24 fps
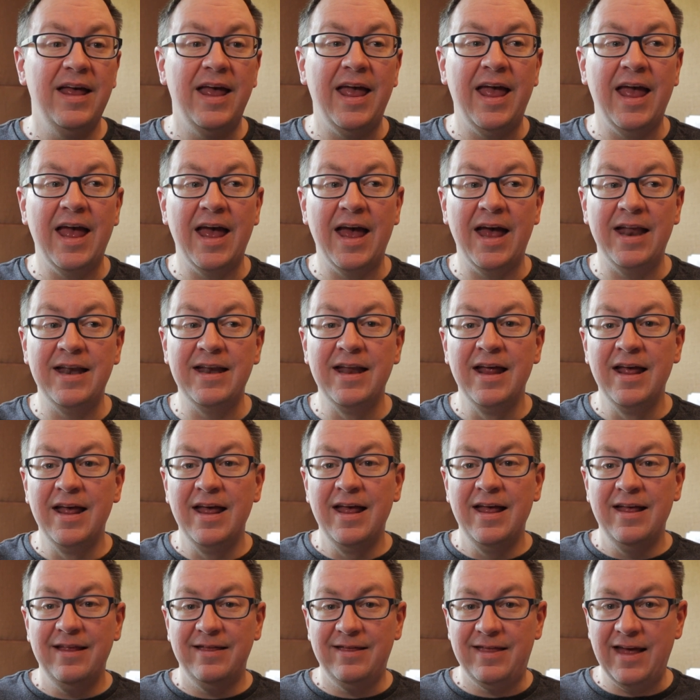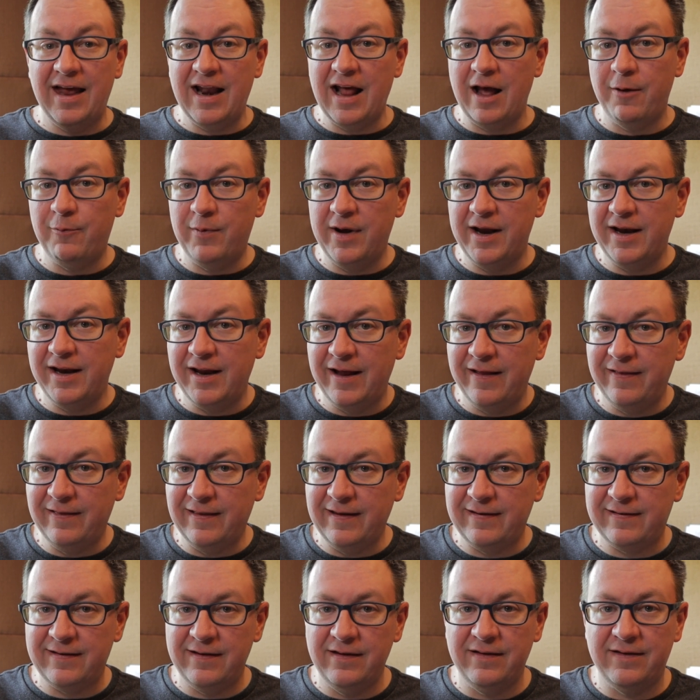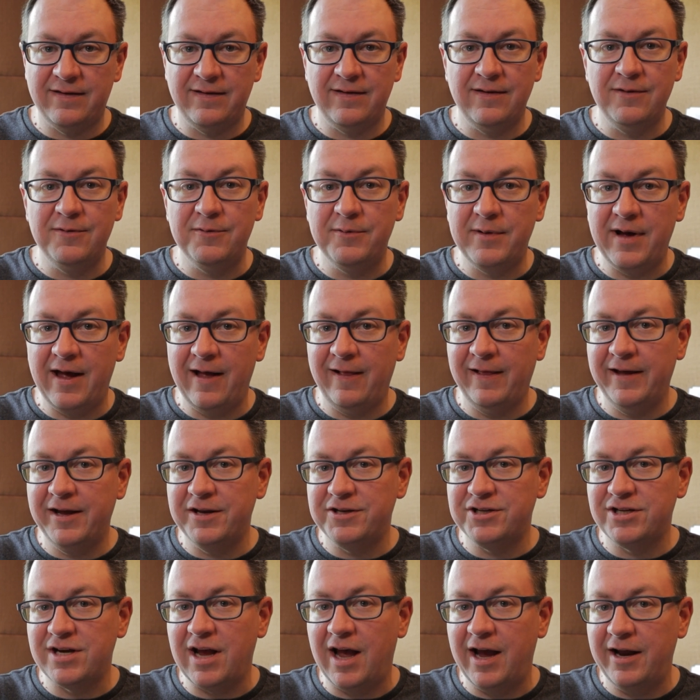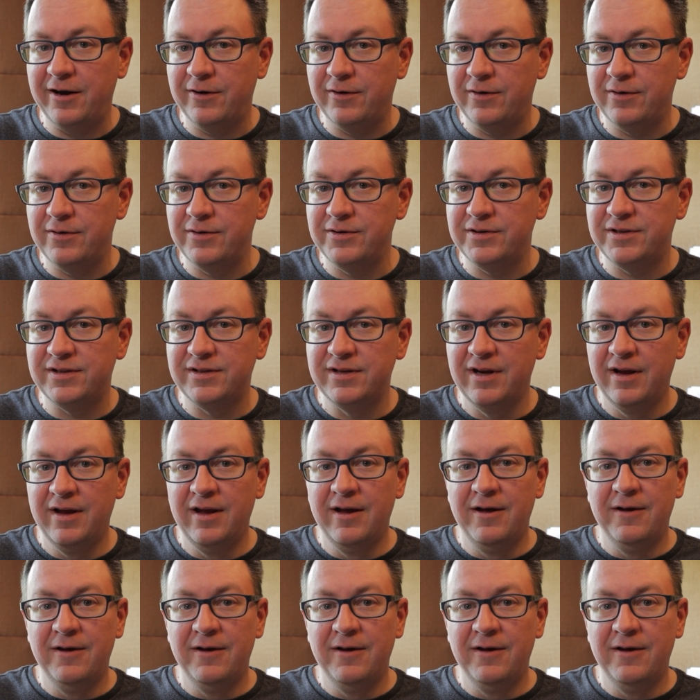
And then I went and listened to Elliot Shiner's